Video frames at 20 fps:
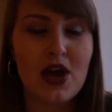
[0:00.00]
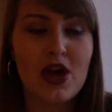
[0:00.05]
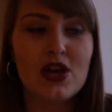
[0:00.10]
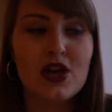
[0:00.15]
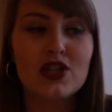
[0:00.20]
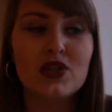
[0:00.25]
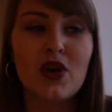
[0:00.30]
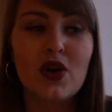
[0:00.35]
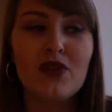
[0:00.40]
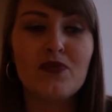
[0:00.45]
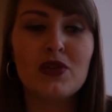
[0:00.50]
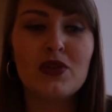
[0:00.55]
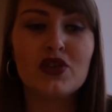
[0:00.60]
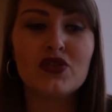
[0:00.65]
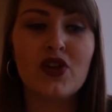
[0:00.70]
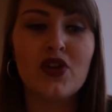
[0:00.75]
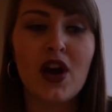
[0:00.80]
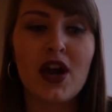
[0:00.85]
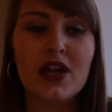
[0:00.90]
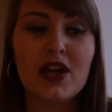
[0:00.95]
so I've been
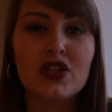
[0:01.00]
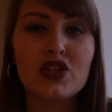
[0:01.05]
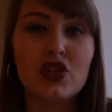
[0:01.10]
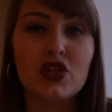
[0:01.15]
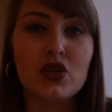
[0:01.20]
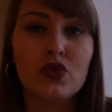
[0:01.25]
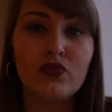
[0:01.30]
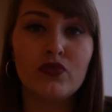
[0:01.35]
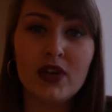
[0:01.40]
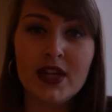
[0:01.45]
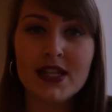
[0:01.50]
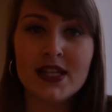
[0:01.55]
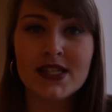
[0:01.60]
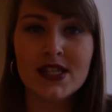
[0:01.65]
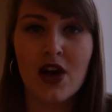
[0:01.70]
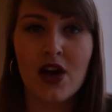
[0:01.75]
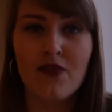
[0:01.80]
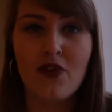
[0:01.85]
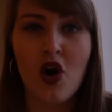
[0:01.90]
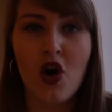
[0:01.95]
trying to
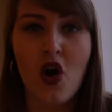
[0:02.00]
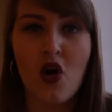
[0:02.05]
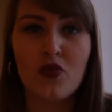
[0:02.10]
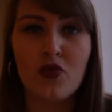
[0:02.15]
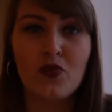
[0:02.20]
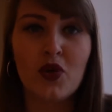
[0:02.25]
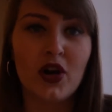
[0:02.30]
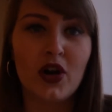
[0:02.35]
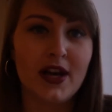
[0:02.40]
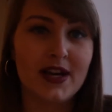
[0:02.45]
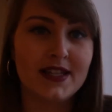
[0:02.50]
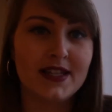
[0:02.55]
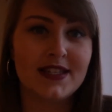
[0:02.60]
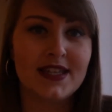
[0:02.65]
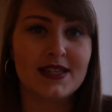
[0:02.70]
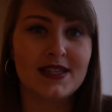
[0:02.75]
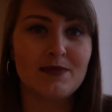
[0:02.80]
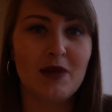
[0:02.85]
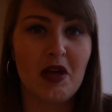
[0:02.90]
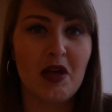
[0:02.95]
rediscover old products
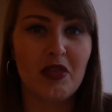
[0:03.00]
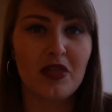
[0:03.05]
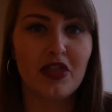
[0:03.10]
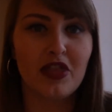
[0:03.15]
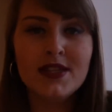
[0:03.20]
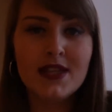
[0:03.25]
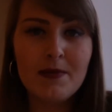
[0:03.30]
this month.